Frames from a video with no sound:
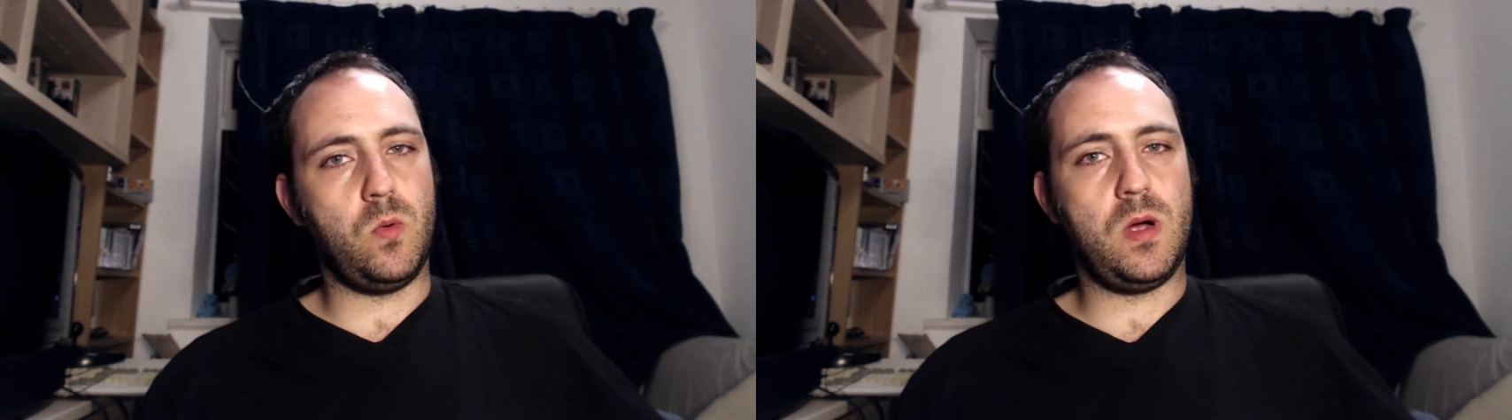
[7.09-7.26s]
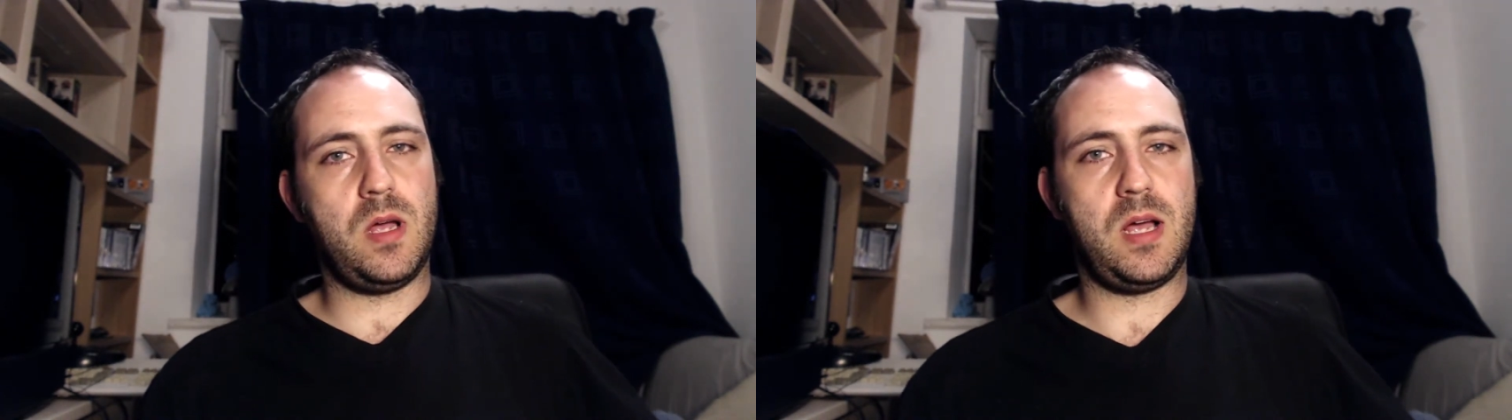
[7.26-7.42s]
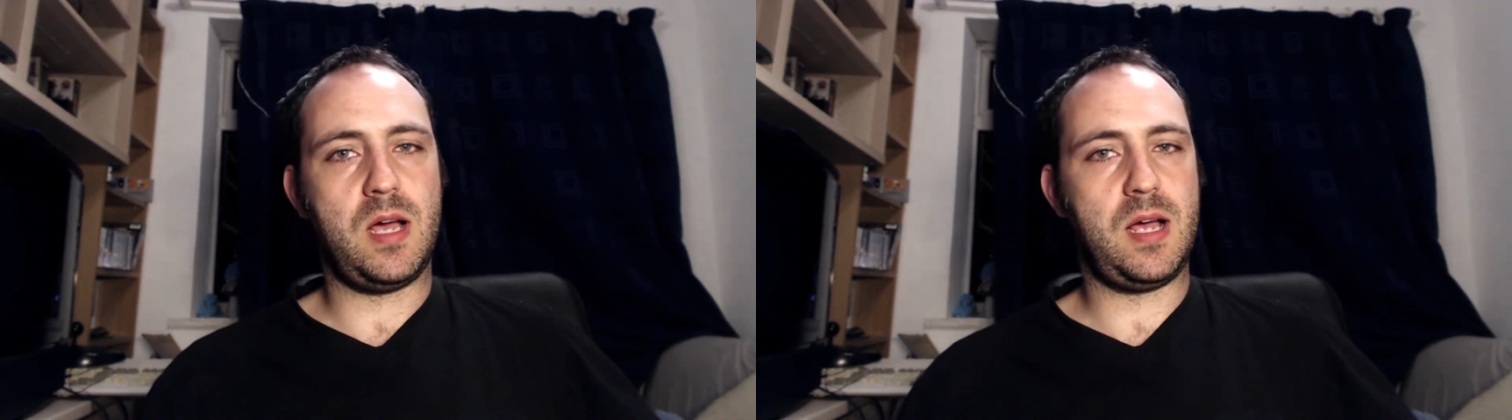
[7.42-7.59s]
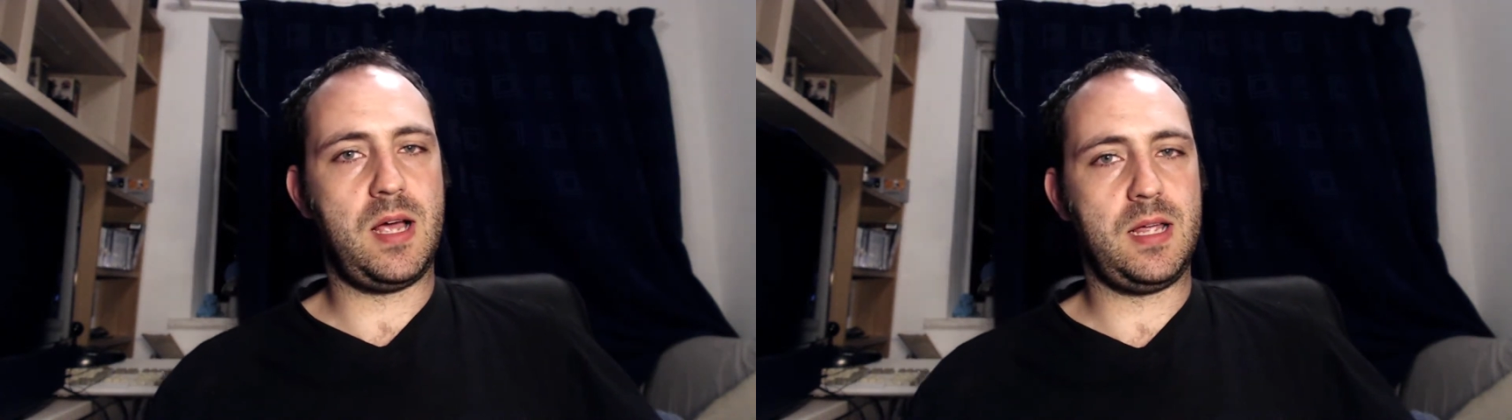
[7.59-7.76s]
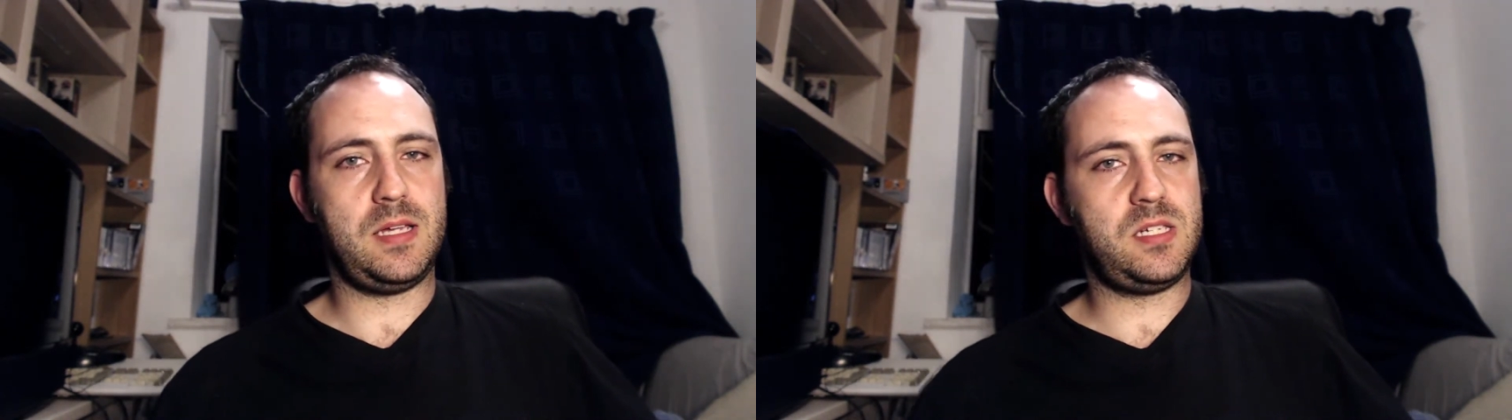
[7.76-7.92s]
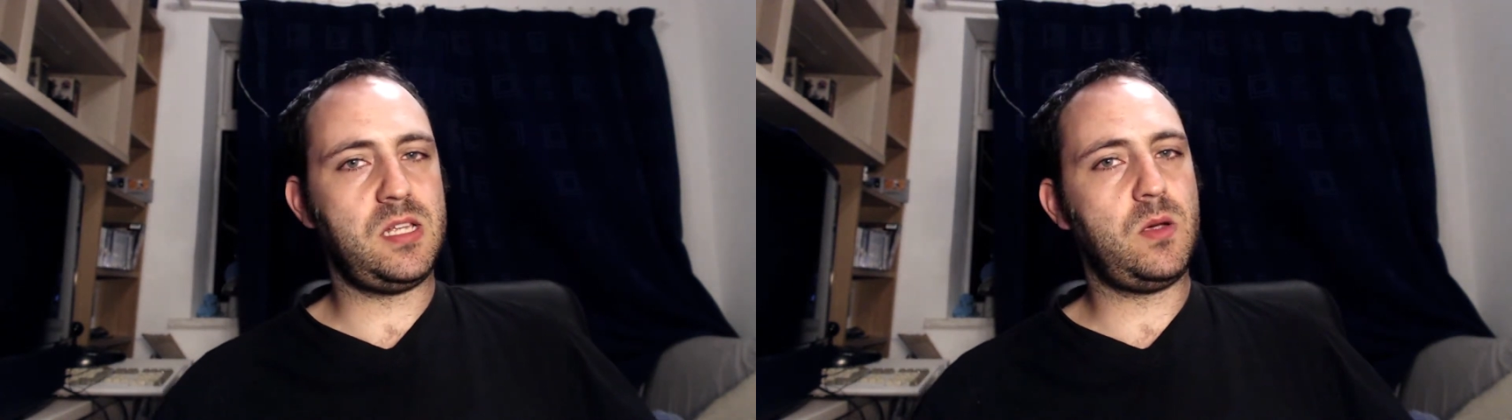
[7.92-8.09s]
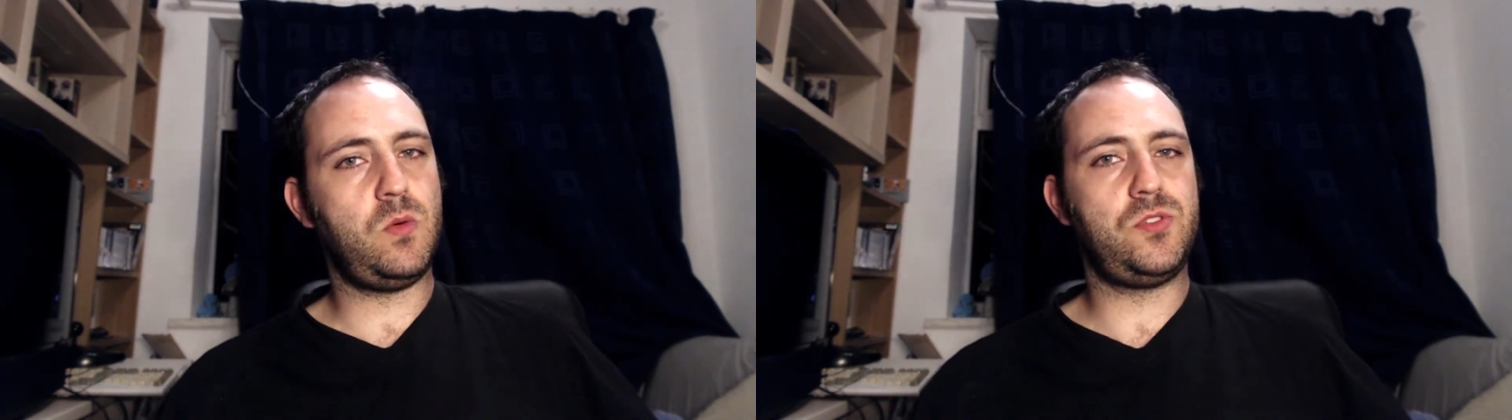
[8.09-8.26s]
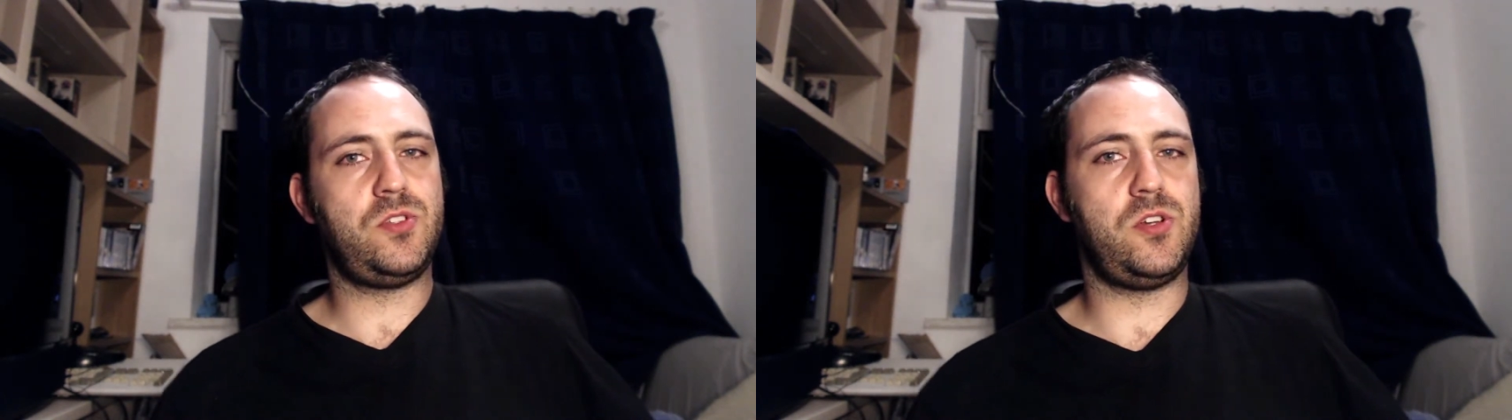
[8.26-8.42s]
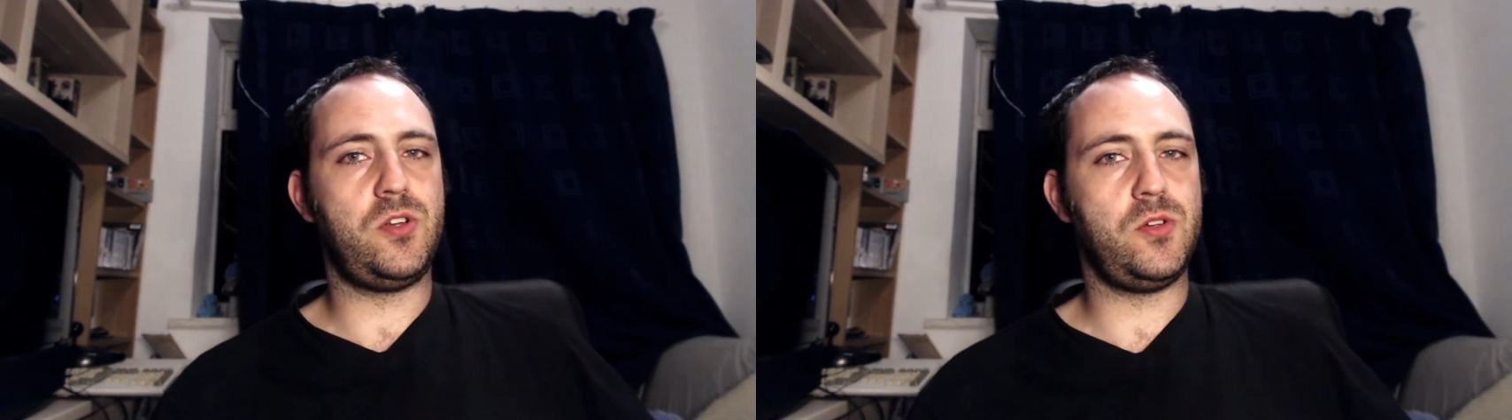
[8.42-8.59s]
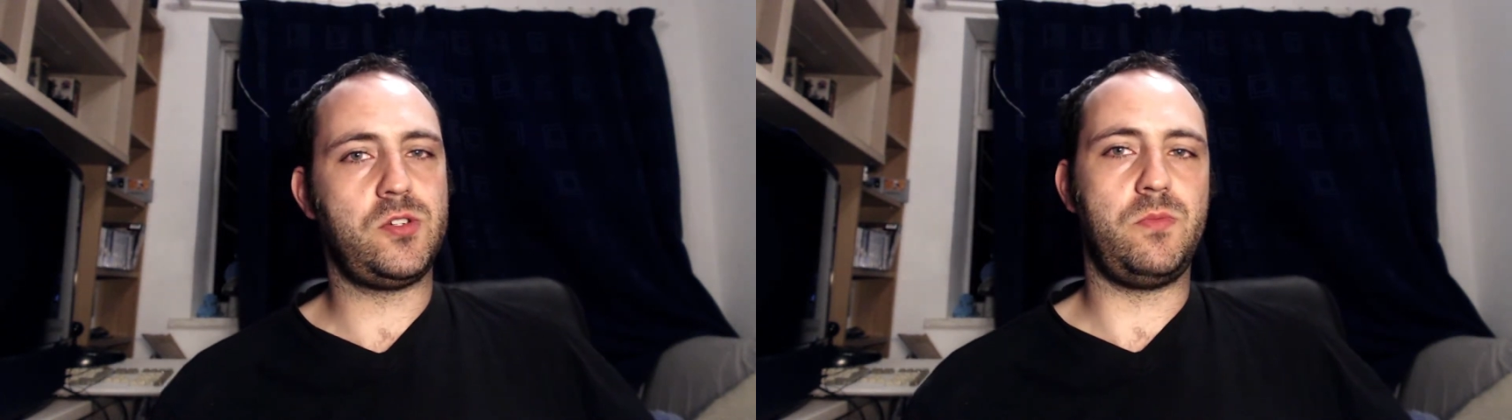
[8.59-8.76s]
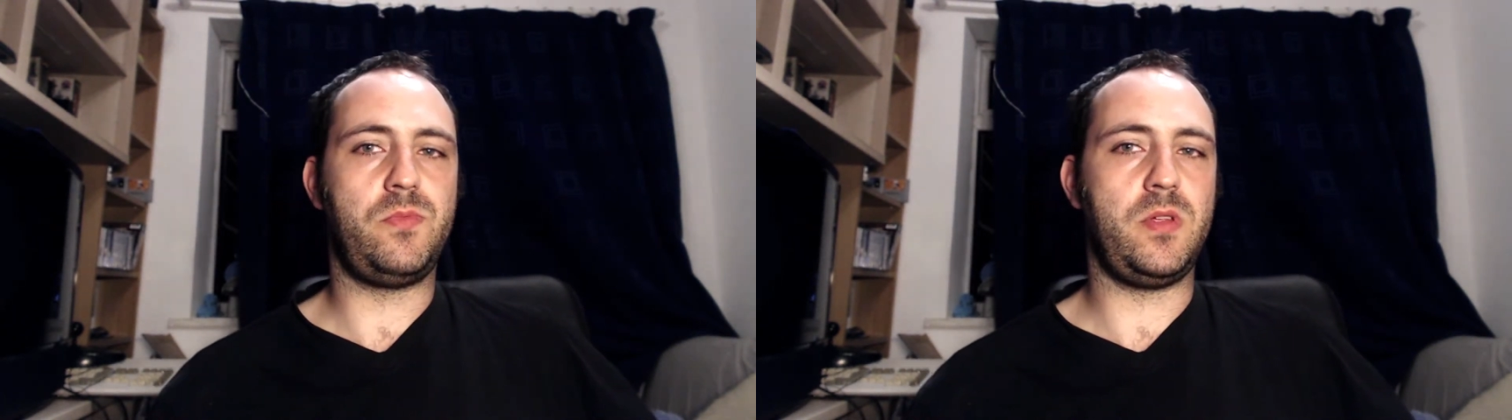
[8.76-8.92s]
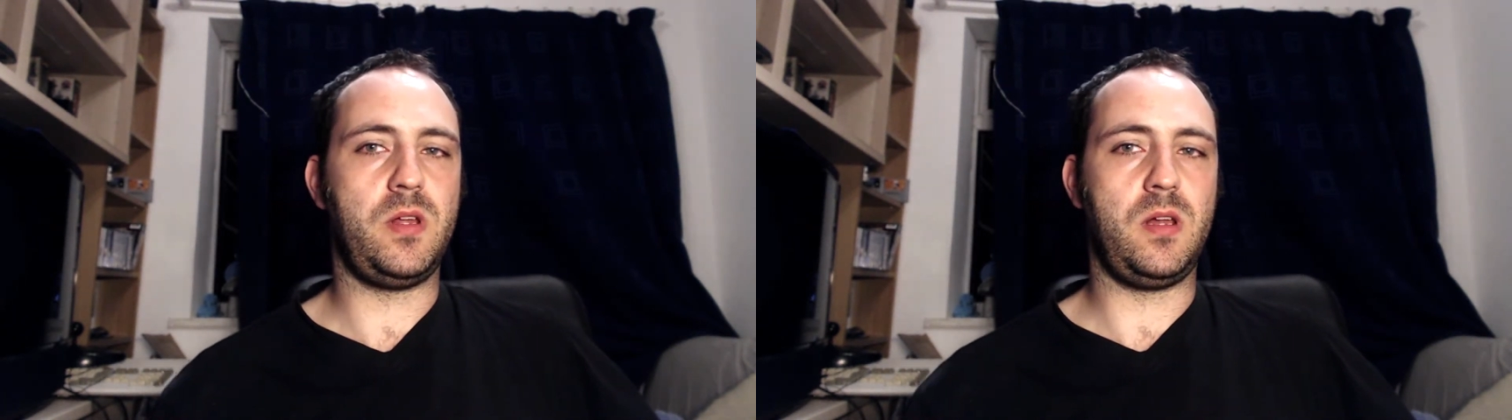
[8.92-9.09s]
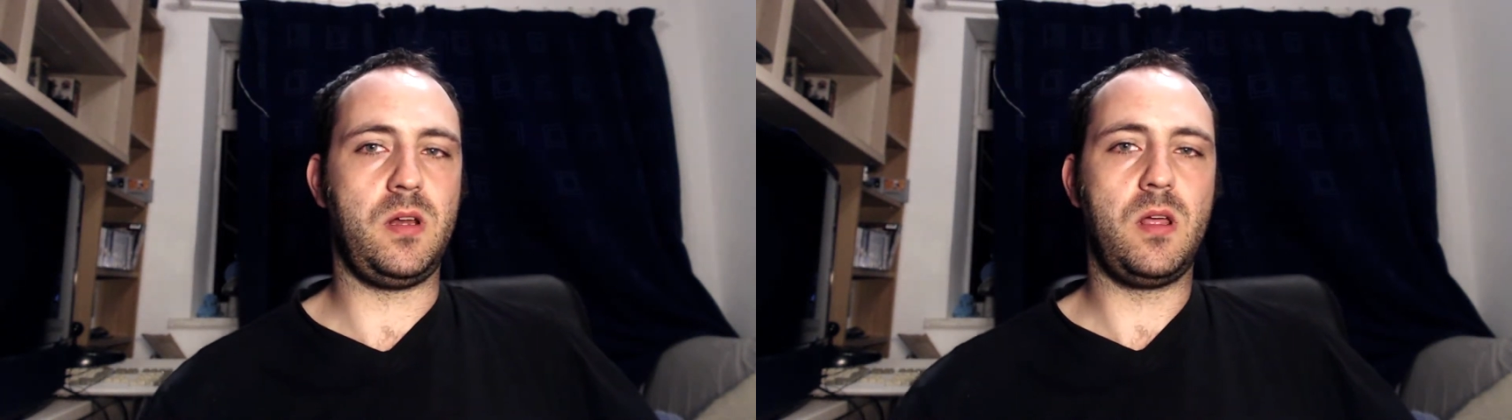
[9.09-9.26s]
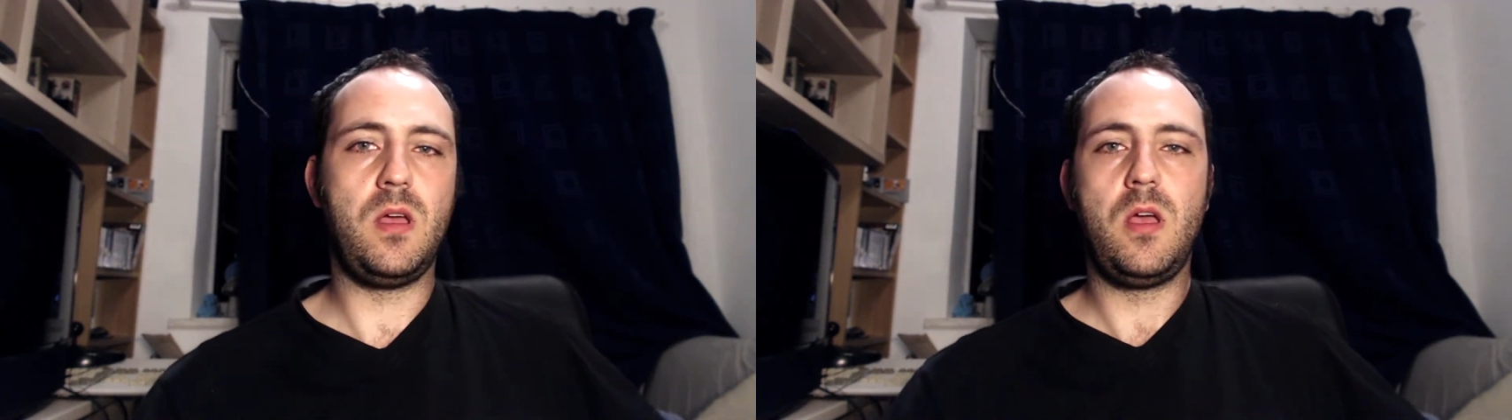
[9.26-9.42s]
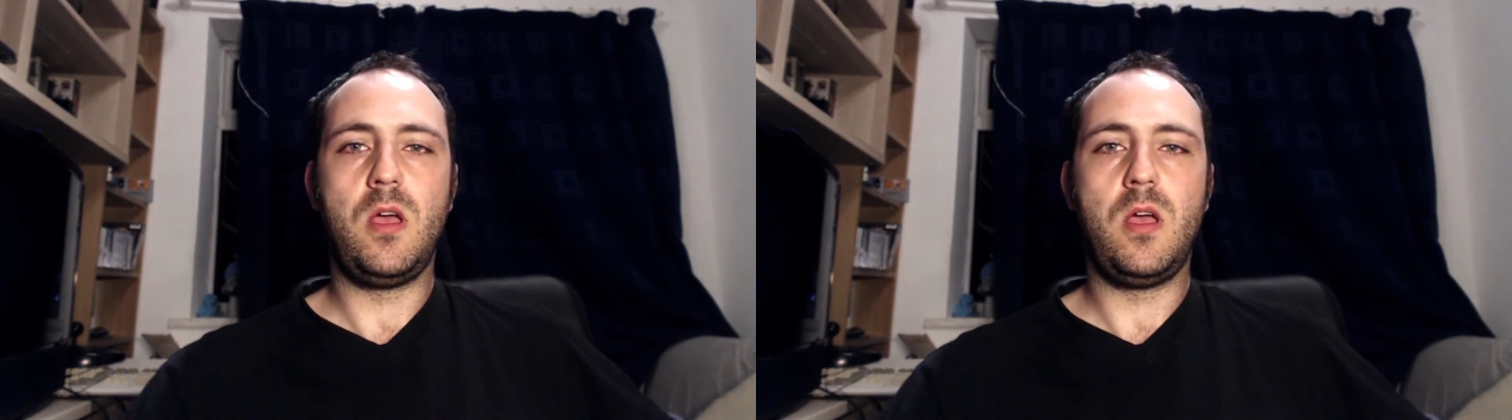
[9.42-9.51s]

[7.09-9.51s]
where I said I wanted to do something